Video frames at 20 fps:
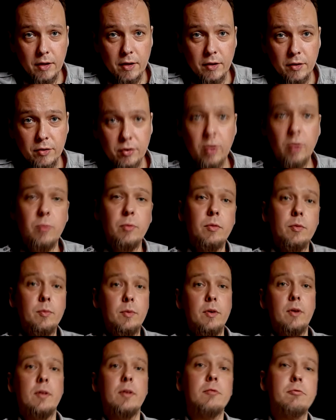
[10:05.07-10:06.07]
So we're
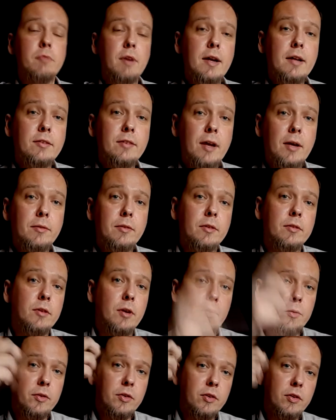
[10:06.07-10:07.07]
going to write down the
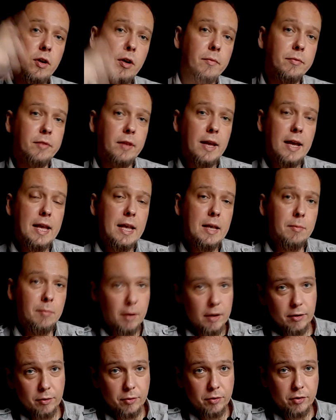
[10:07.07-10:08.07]
notes of the A
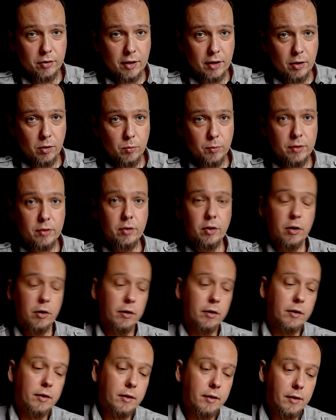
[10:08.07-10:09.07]
minor scale, which
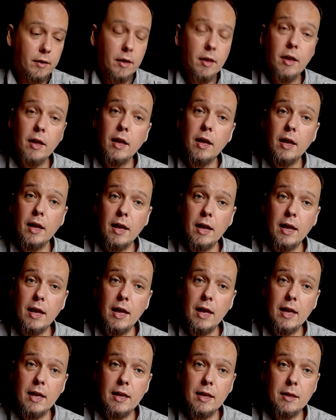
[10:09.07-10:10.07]
are
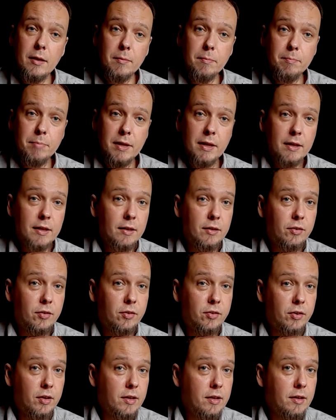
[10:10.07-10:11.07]
A, B,
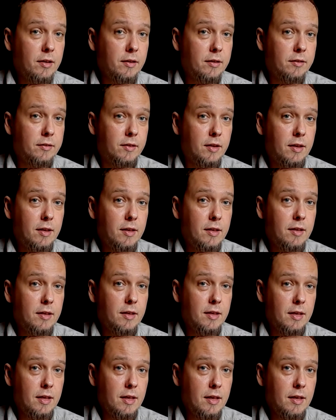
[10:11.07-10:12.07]
C, D,
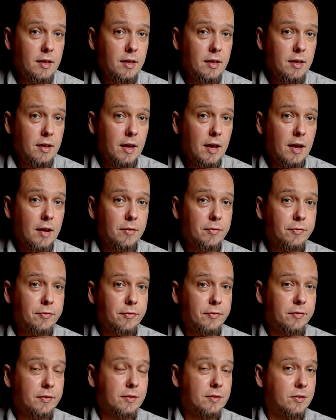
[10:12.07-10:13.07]
E, F,
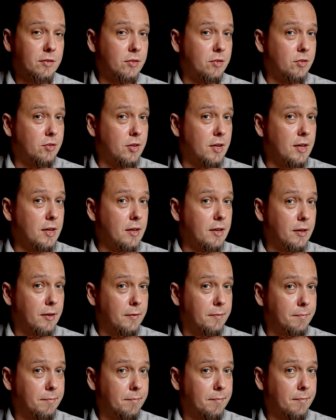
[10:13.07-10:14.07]
G.
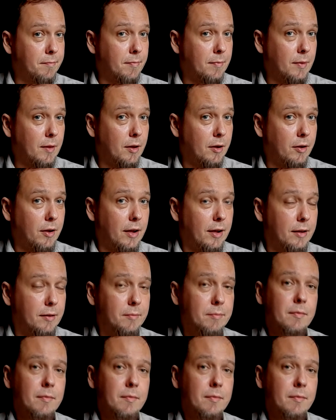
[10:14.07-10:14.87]
All right.